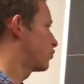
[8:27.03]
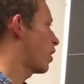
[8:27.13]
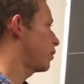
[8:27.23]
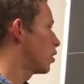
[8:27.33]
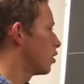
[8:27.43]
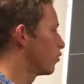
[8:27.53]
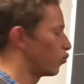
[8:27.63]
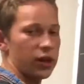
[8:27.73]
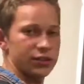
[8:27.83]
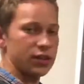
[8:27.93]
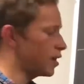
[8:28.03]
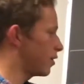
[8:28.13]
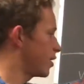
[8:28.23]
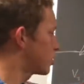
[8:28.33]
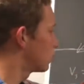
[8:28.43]
is find the velocity
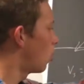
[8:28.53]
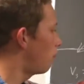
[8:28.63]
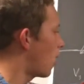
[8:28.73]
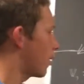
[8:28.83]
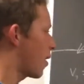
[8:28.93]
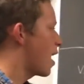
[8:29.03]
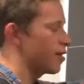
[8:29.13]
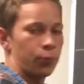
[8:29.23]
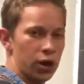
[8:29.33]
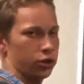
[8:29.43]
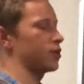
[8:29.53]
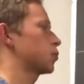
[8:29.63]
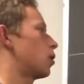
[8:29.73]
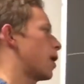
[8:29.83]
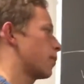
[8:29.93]
in this small pipe and the pressure in this
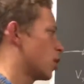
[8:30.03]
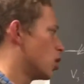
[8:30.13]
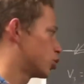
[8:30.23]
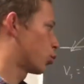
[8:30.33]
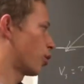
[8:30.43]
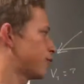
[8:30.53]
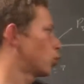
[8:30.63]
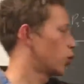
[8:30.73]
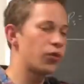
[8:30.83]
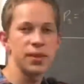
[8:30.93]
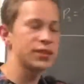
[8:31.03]
small pipe. So we're going to have to work from